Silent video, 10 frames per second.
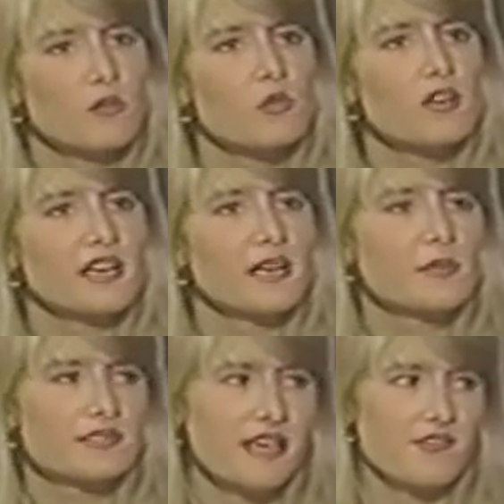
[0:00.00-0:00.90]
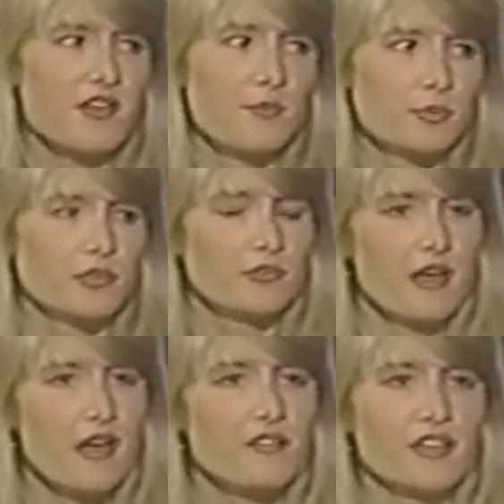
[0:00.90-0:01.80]
Working with David on Blue
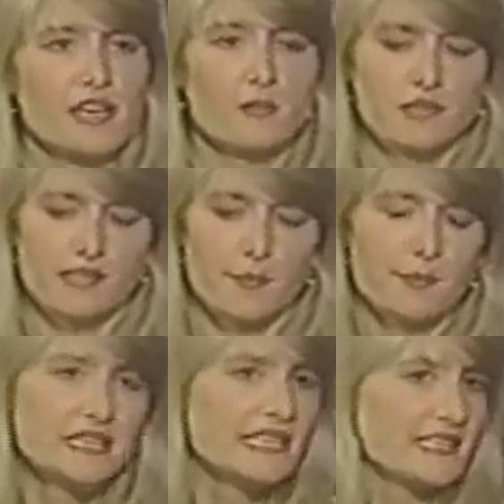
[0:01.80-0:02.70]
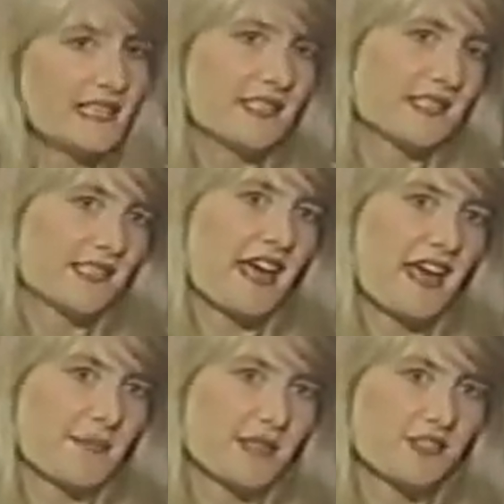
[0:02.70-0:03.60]
Velvet, it was completely set.
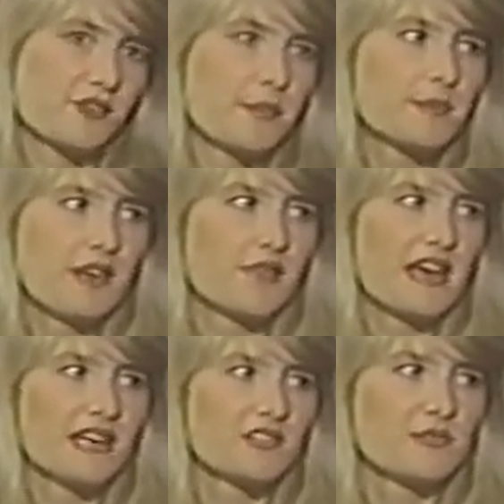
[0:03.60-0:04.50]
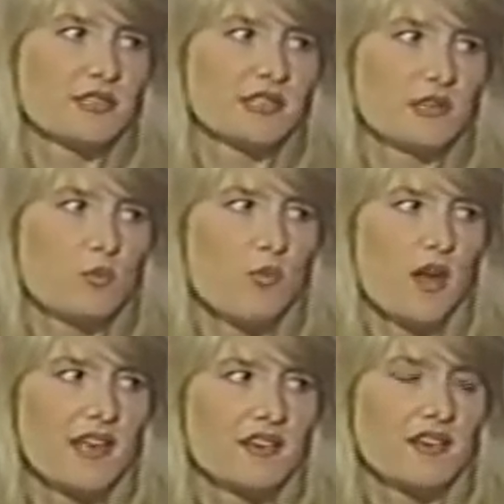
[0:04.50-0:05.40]
I mean, the script I read is really
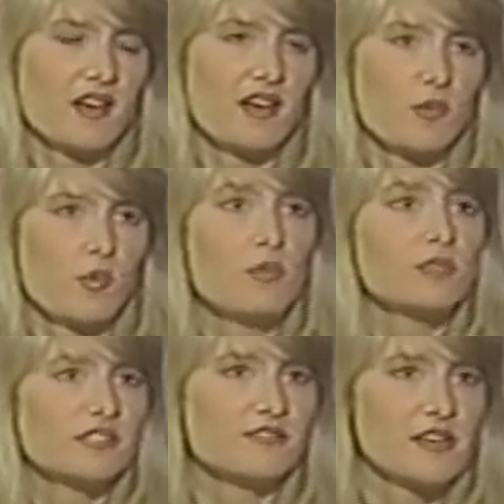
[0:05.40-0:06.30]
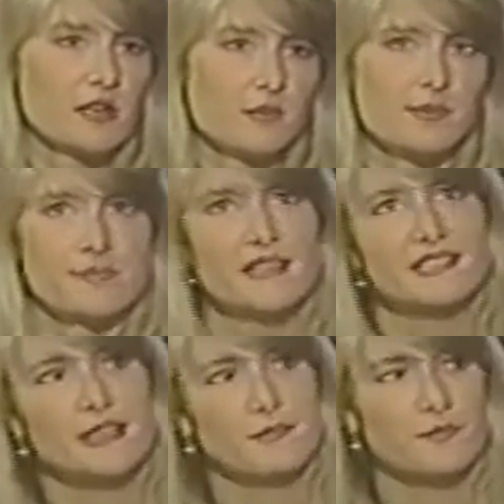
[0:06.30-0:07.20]
what was filmed. I mean,
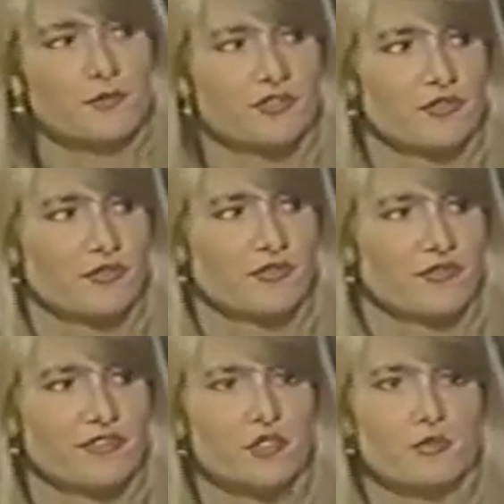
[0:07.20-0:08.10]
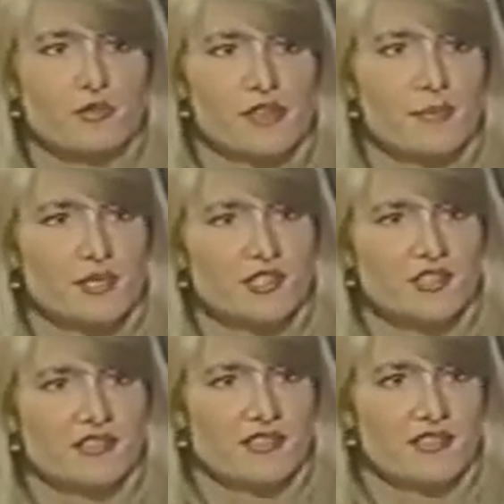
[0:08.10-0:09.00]
except for certain visual
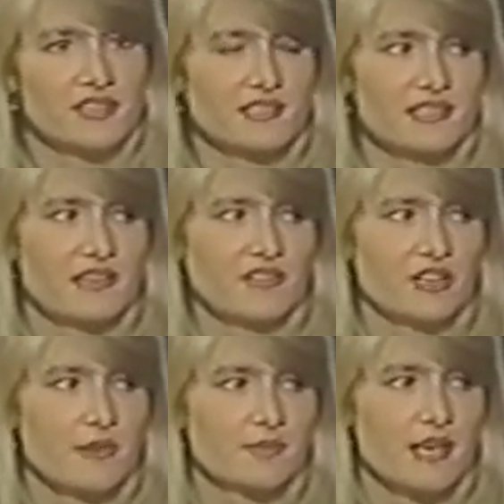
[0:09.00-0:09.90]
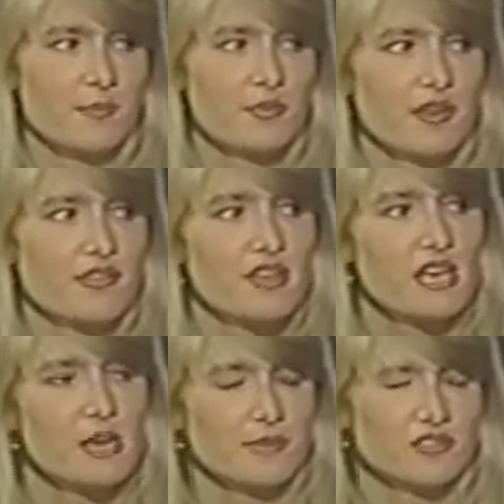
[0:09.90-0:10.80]
images and things that David comes up with,
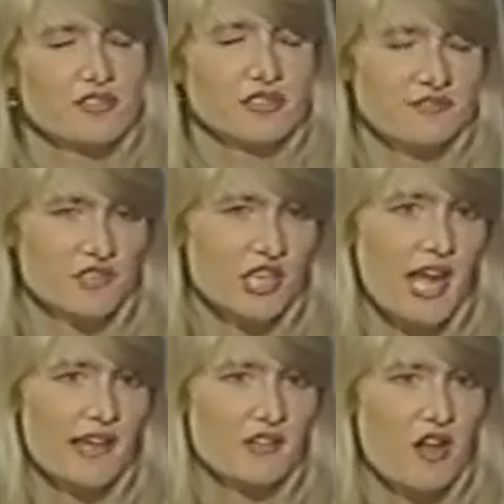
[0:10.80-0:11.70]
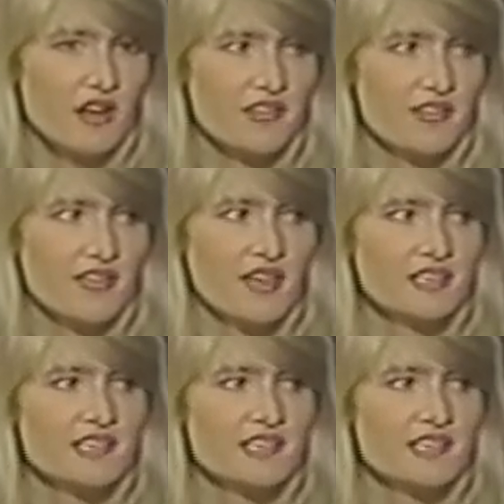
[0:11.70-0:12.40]
but certainly for dialogue and things.